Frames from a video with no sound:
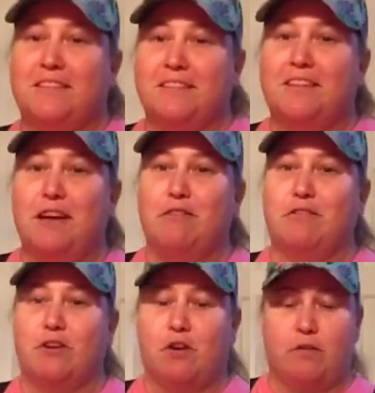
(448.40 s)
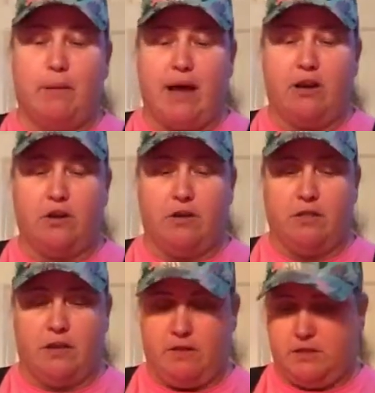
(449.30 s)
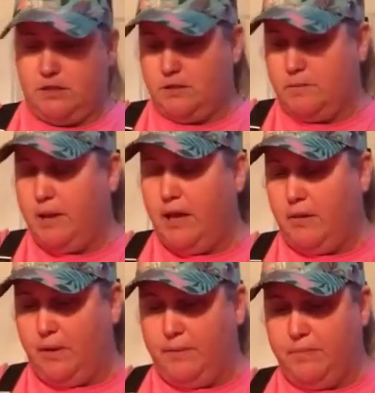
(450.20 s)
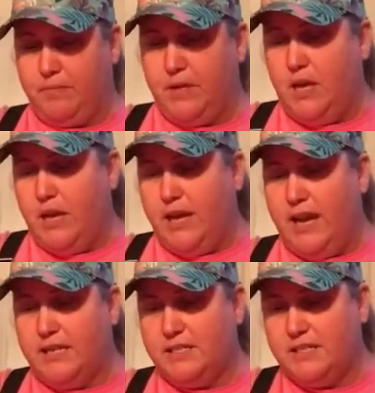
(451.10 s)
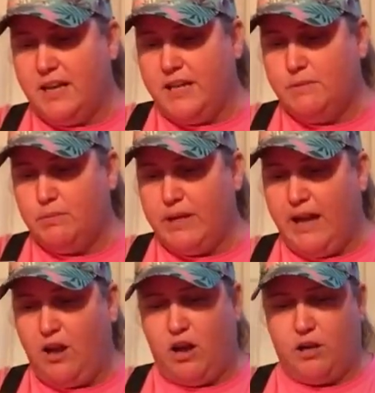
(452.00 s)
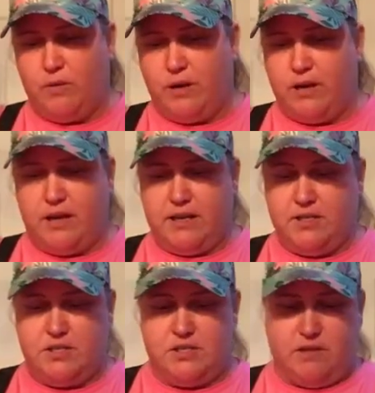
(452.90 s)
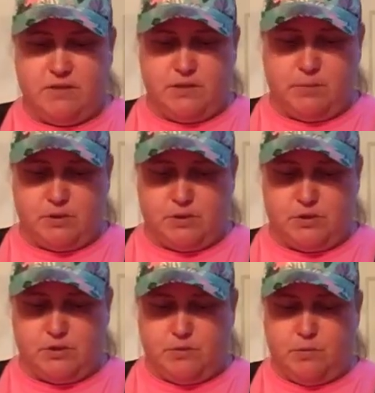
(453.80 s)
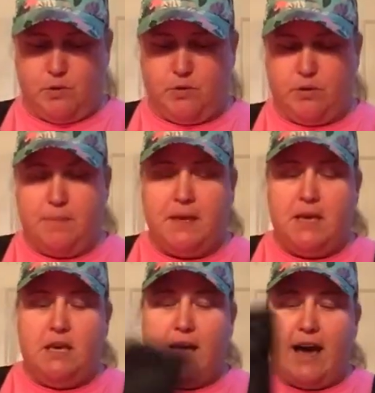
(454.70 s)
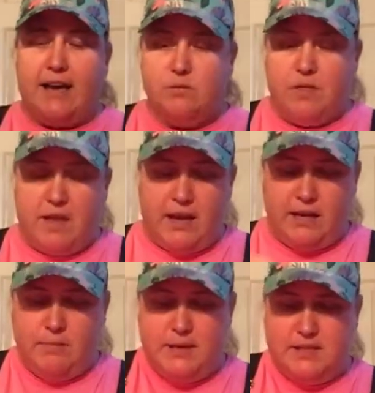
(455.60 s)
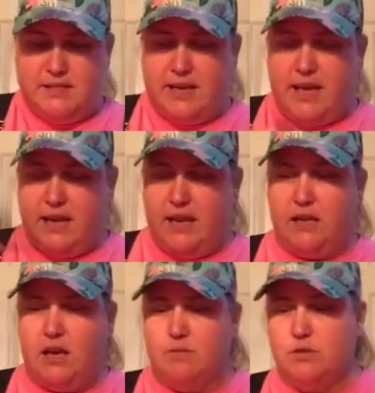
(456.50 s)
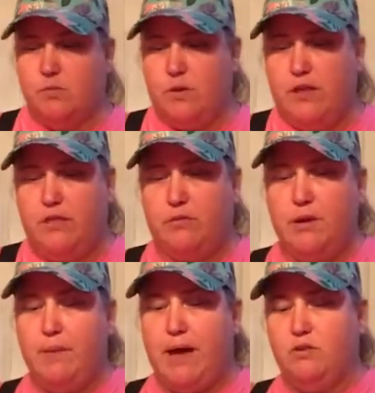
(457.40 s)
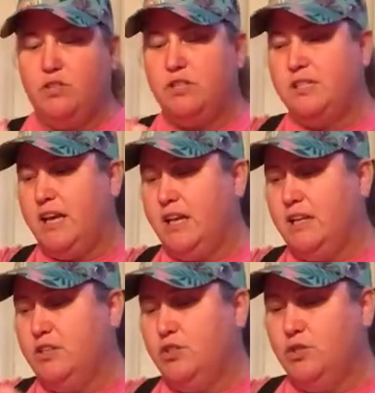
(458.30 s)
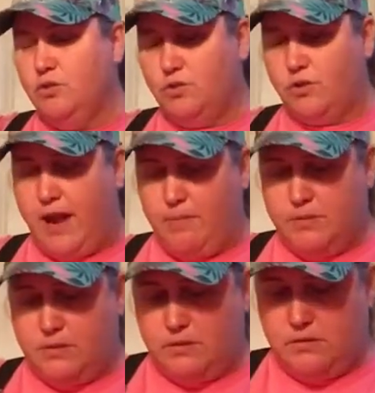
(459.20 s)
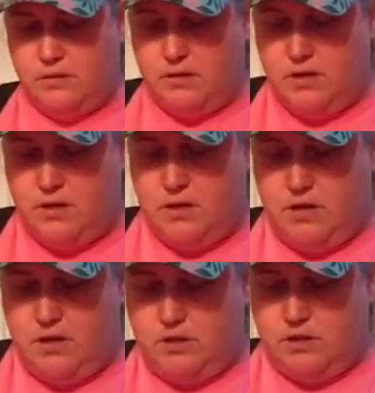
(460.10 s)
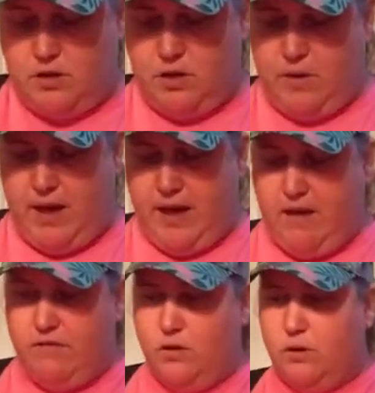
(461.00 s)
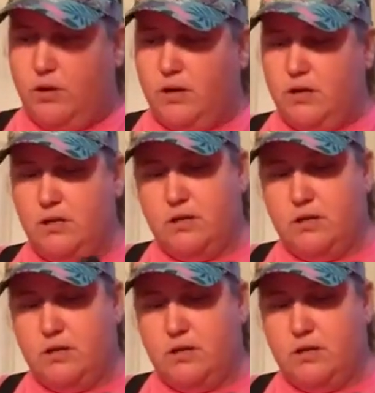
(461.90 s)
the life of an overpacker, you think of these things. But anyway, it has this nice black hardware, and I just love the zippers are so smooth. As with any Be Set, it comes with 3 pouches and 2 straps. So you have your